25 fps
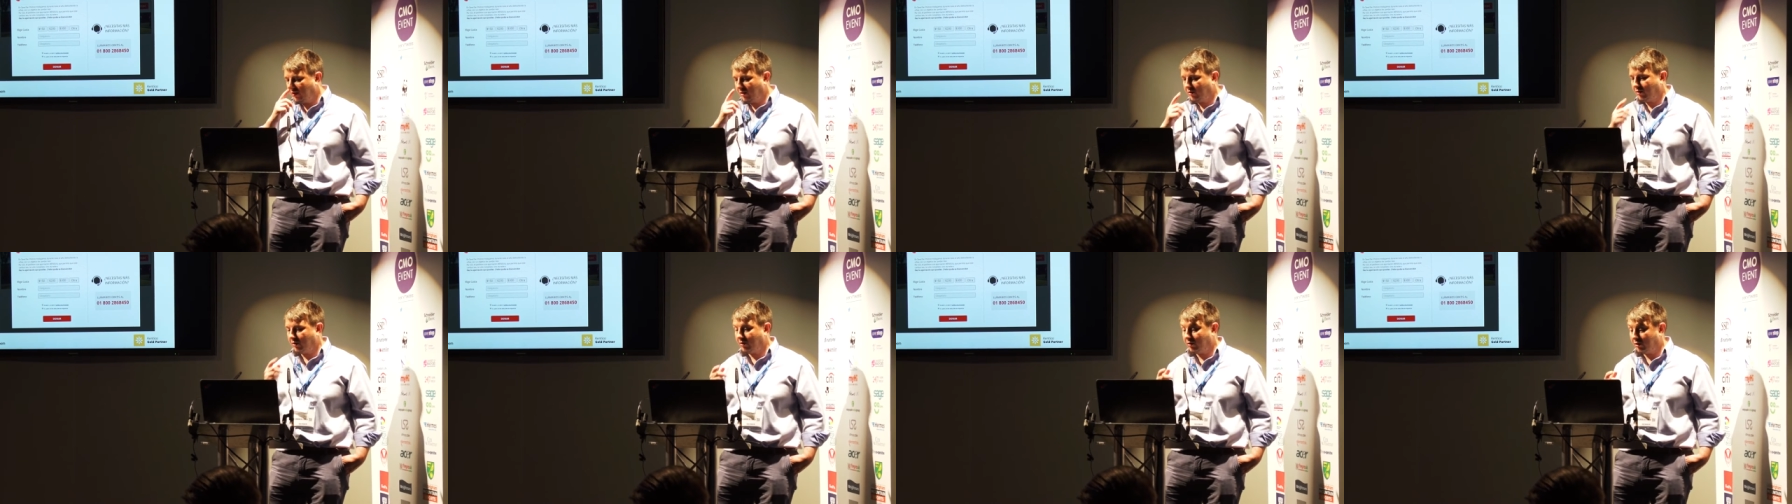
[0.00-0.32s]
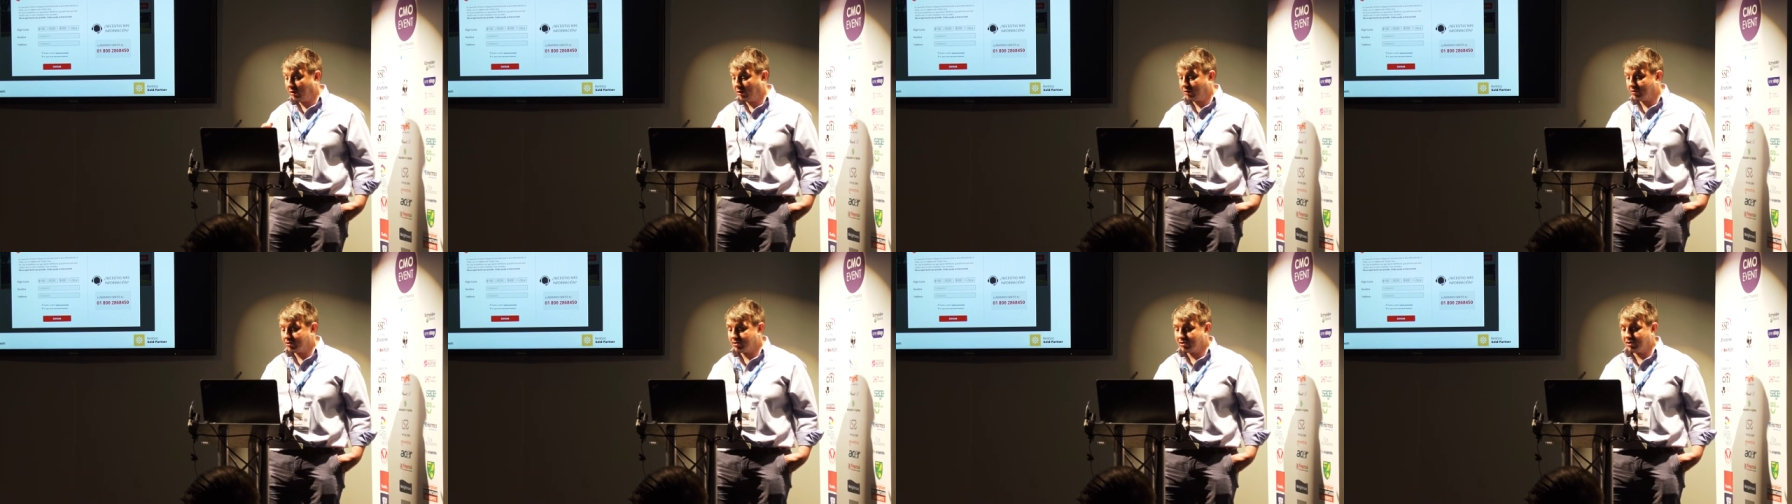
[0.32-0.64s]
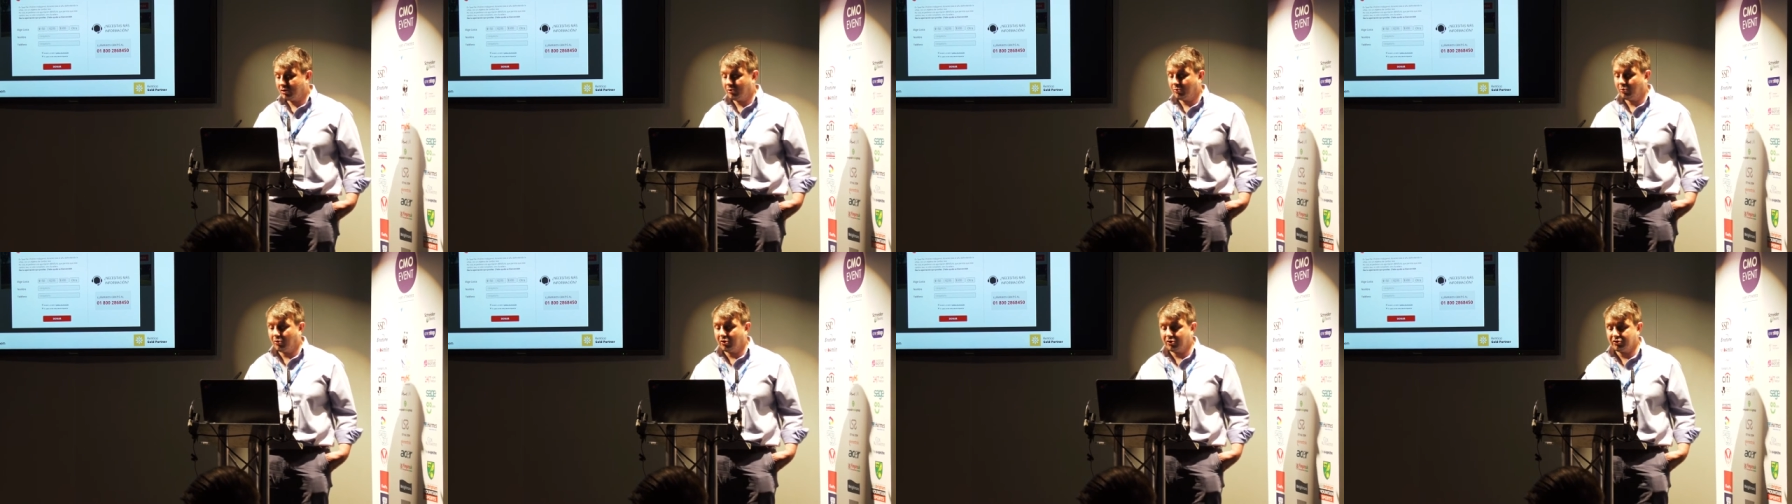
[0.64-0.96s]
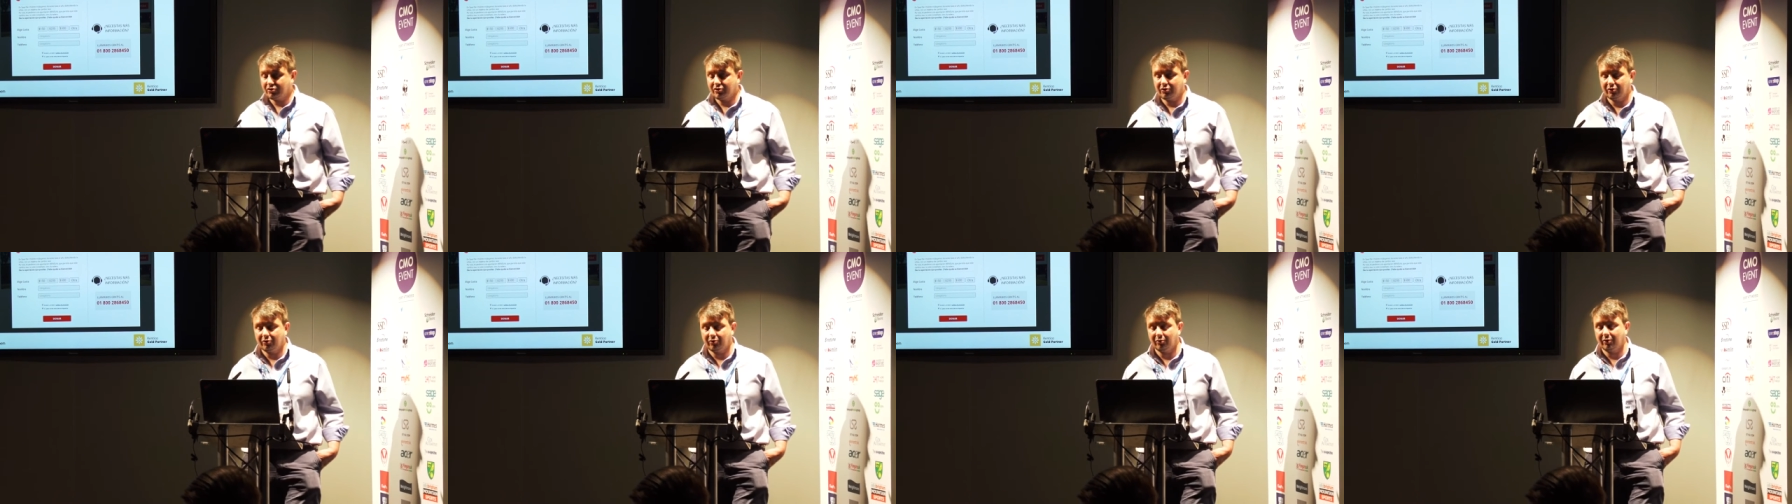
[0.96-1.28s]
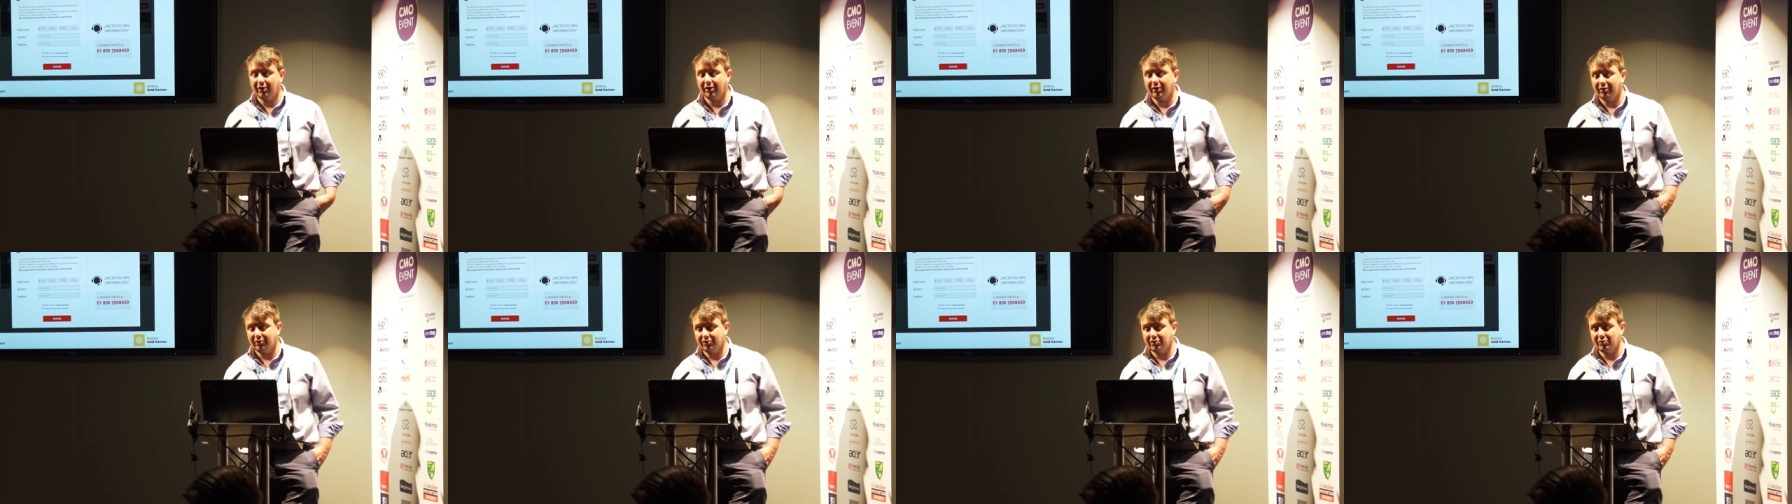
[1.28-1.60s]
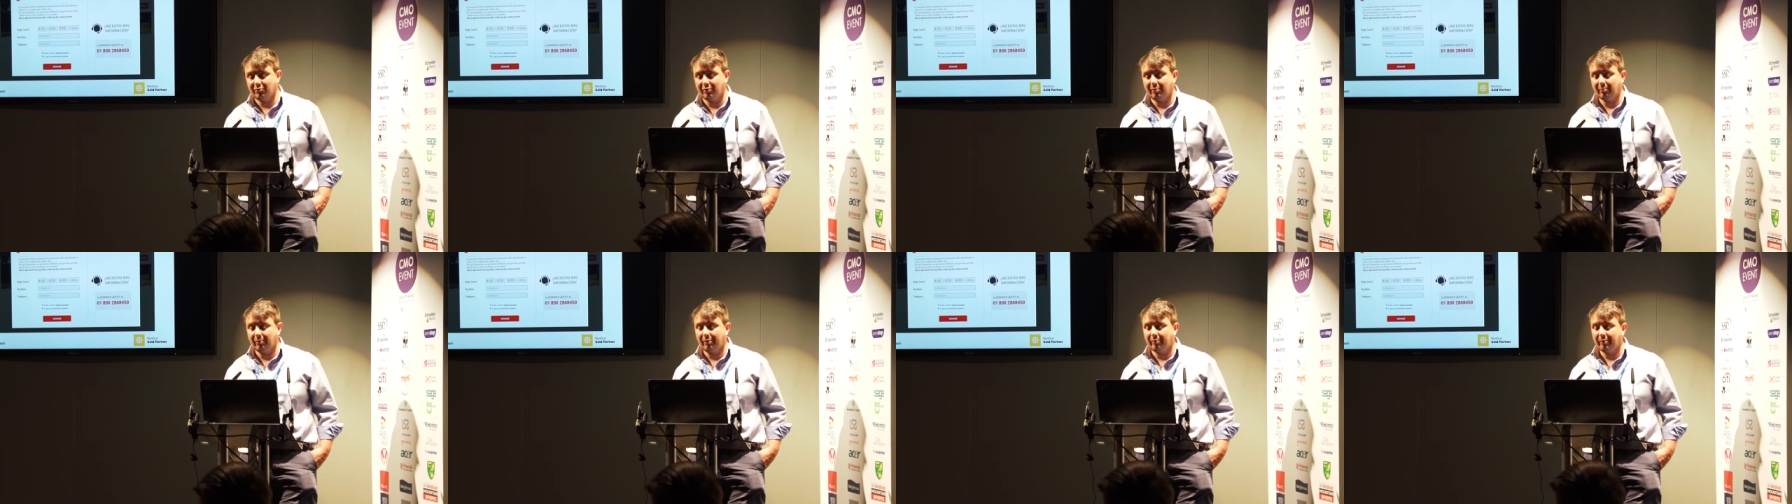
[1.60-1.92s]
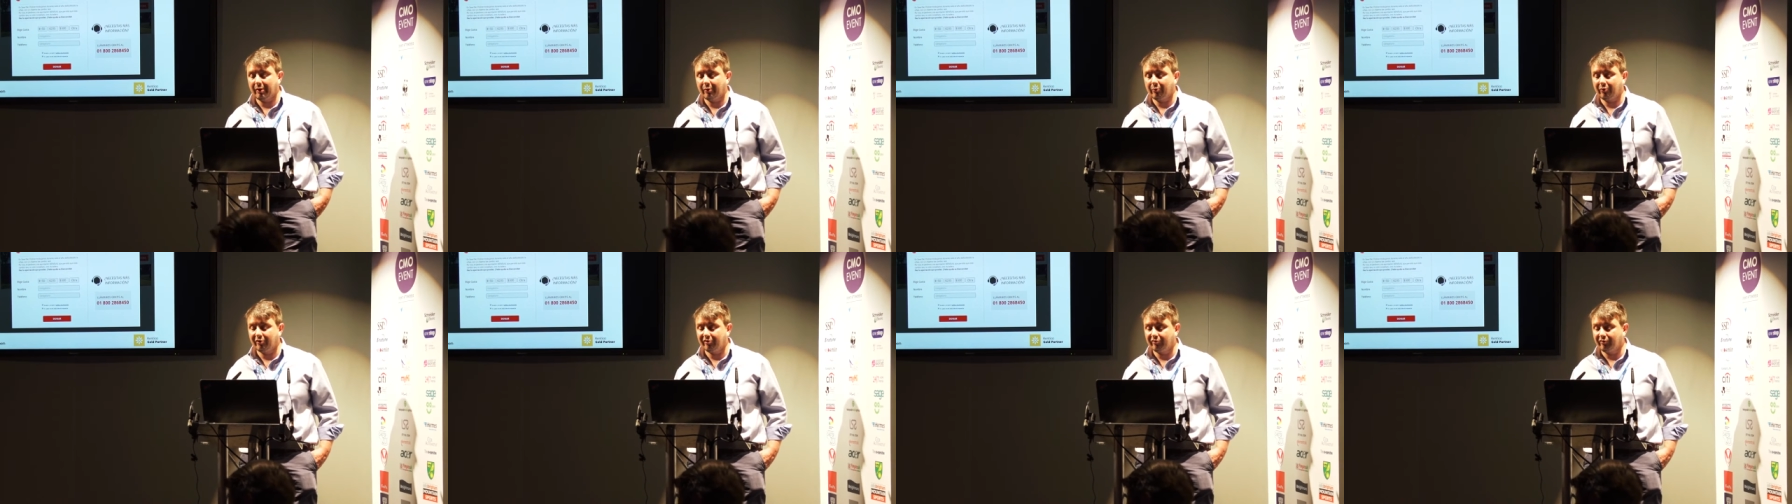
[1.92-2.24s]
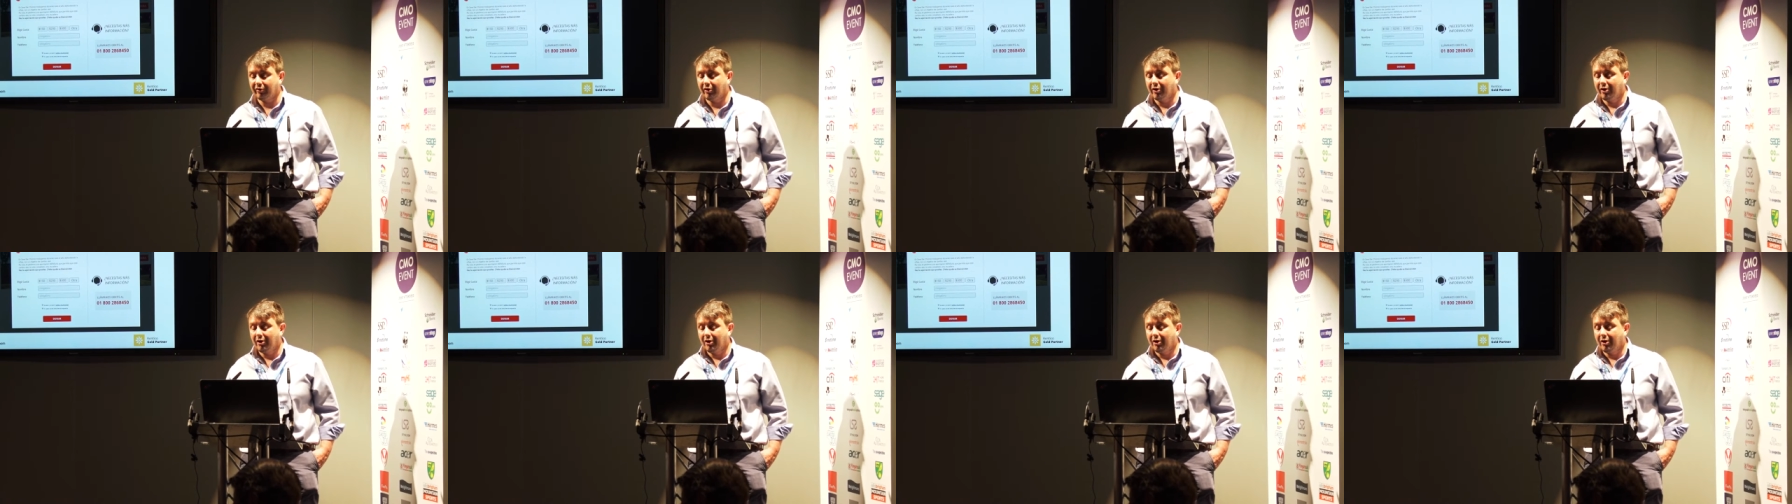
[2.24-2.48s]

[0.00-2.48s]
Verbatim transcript: than those two were to uh, to implement with.